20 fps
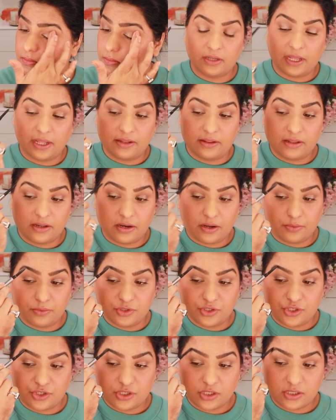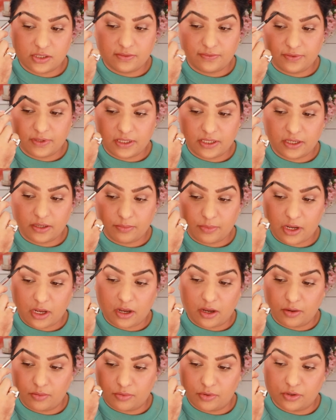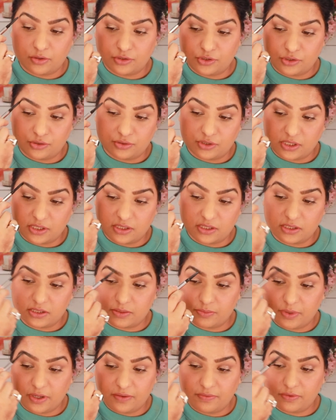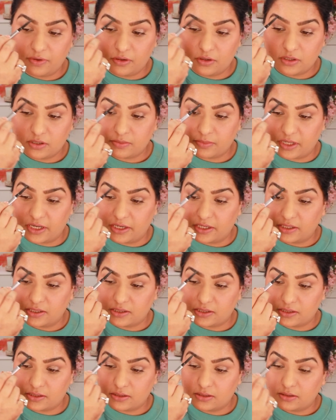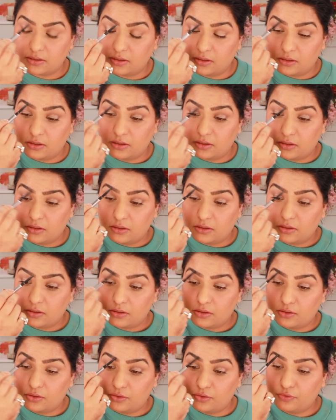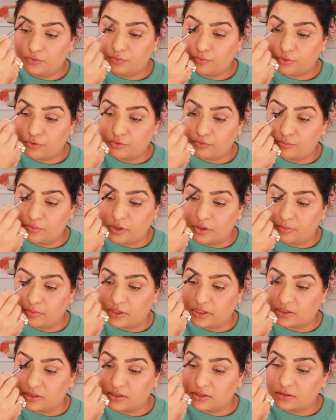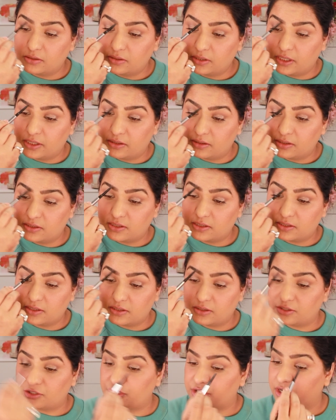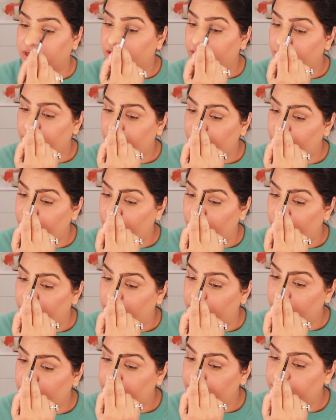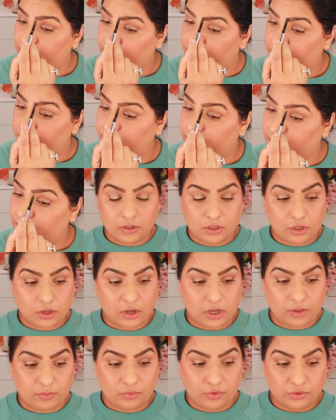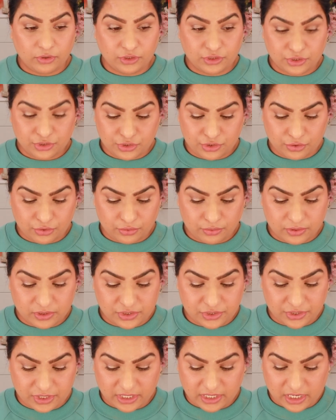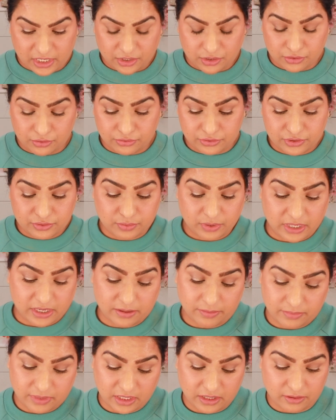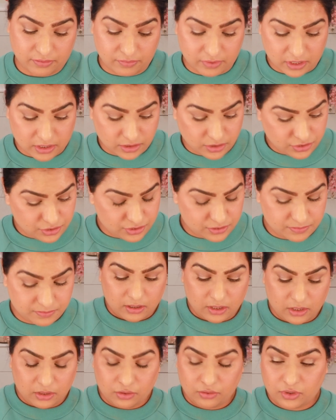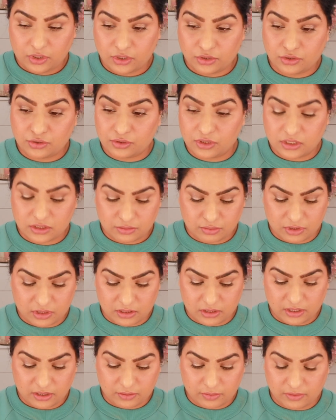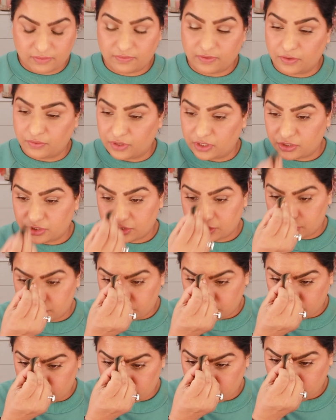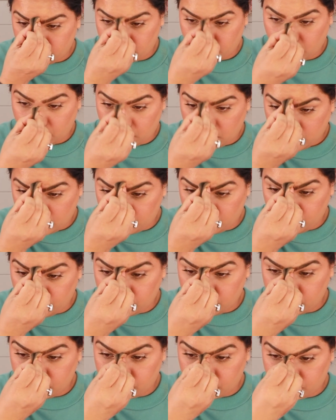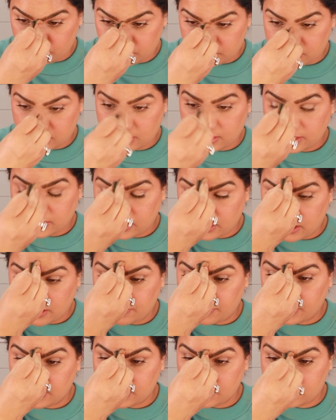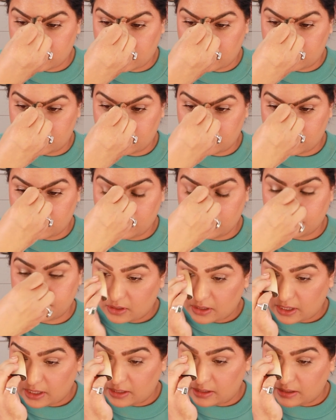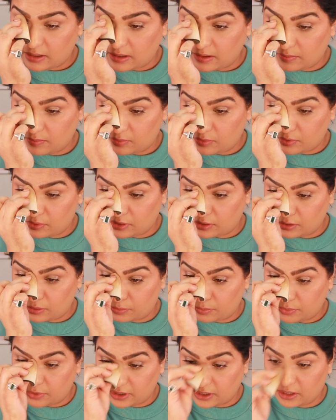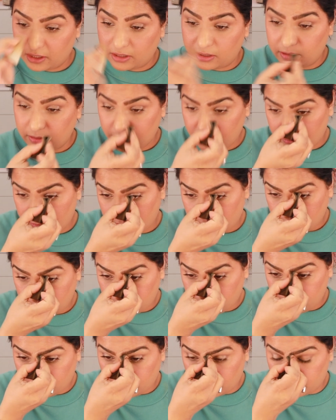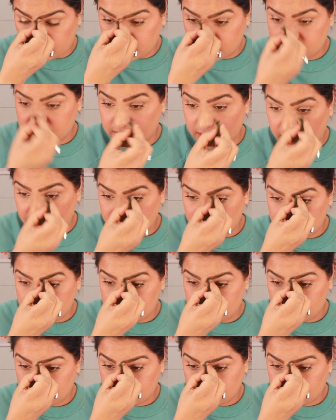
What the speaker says: And then I was just filling in my eyebrows using this Benefit Cosmetics Goof Proof Brow Pencil, and this is in the shade number 4. Now I'm going to show you a trick I use when I'm in a rush, and you can do this with the liquid foundation too. All I'm going to do is clean it up in the center, and then I'm going to bring it in from the sides.